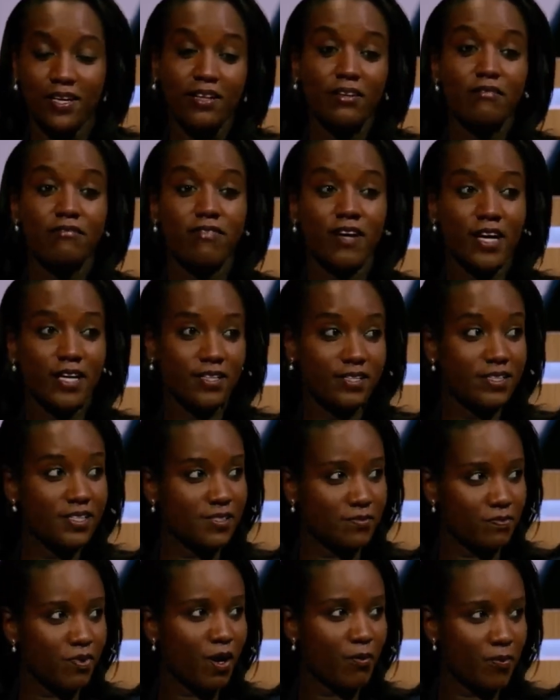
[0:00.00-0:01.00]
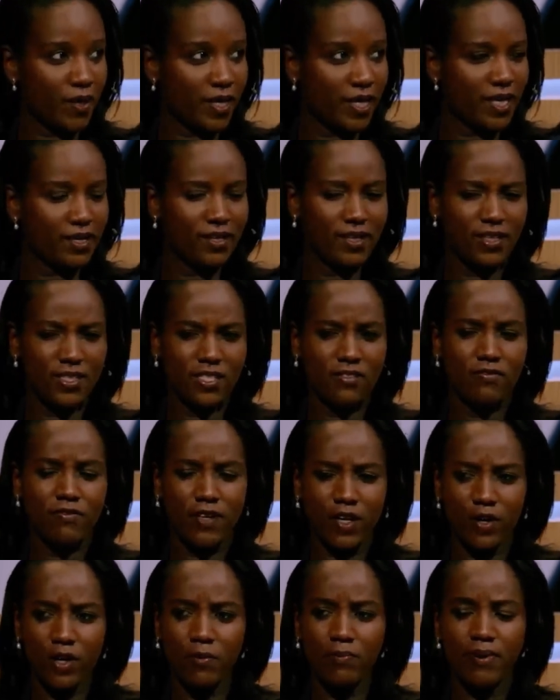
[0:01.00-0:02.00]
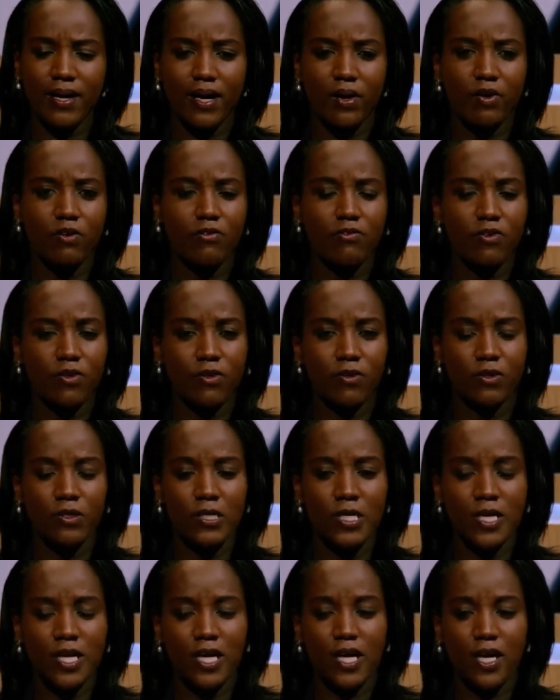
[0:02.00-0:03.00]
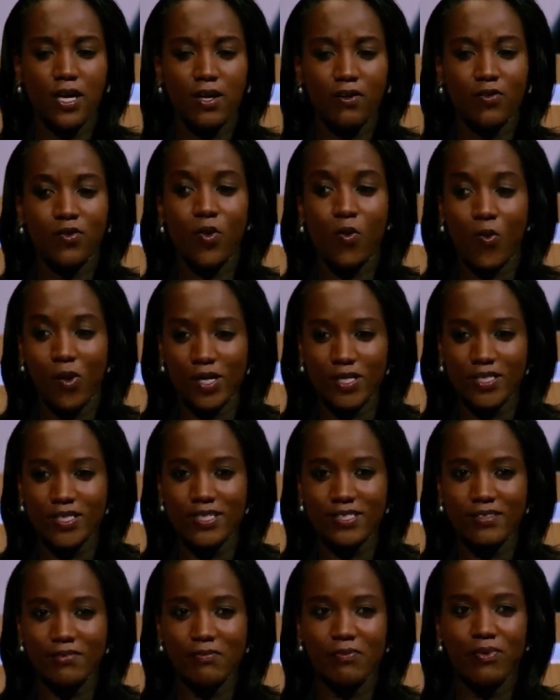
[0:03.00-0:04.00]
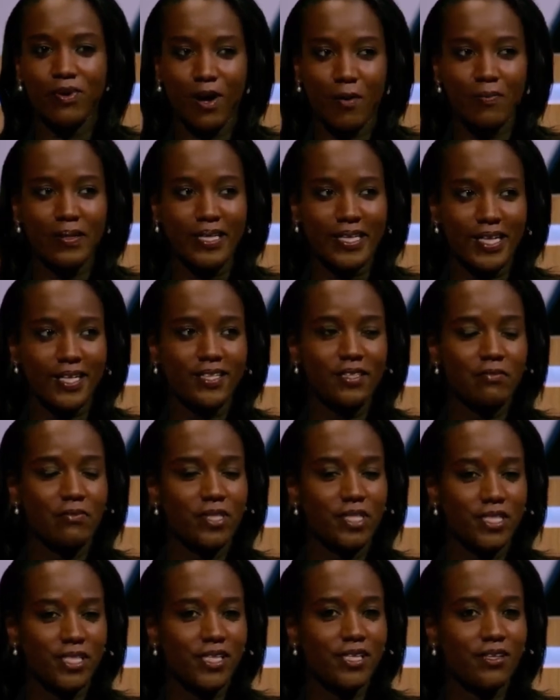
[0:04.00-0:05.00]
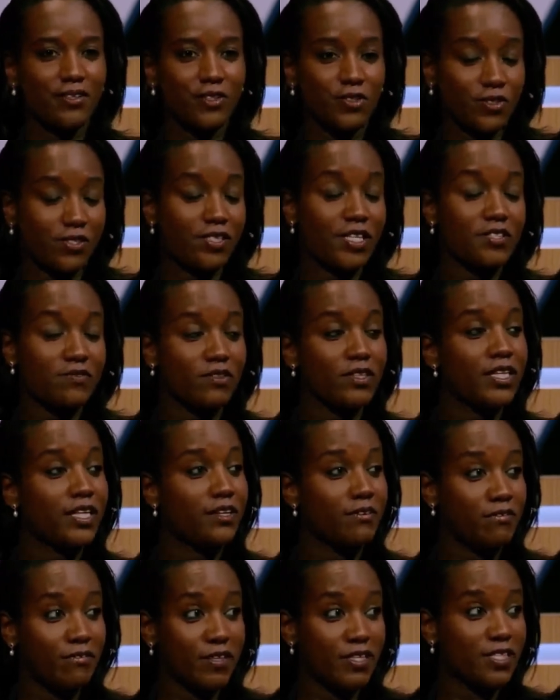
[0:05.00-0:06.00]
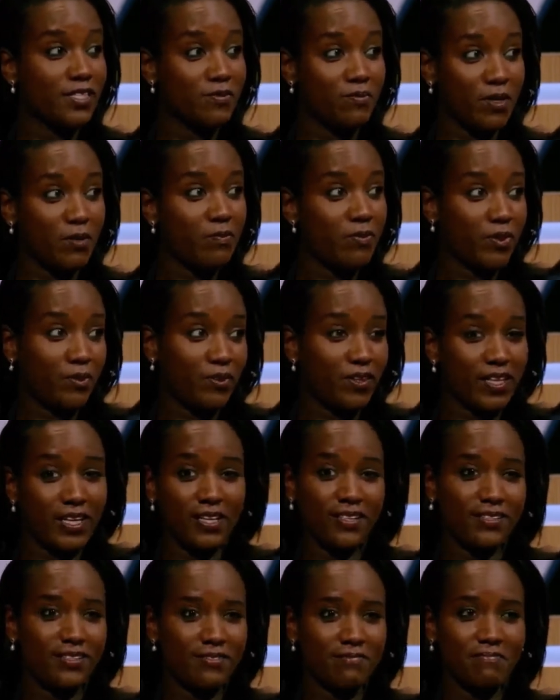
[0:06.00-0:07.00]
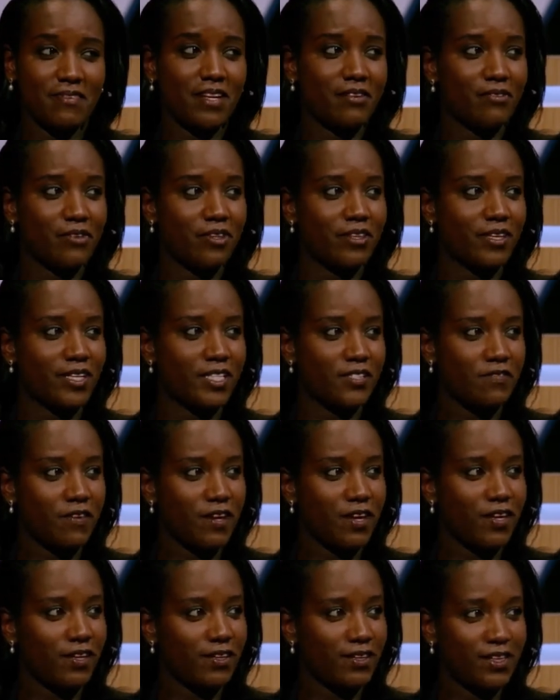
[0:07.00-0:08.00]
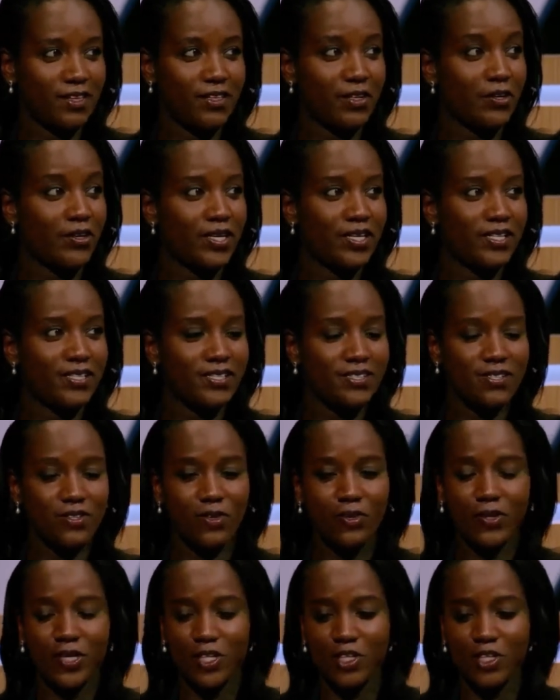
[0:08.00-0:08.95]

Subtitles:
And in fact, this propaganda, this very powerful Rwandan propaganda machine successfully convinced people that everything is fine, that there is no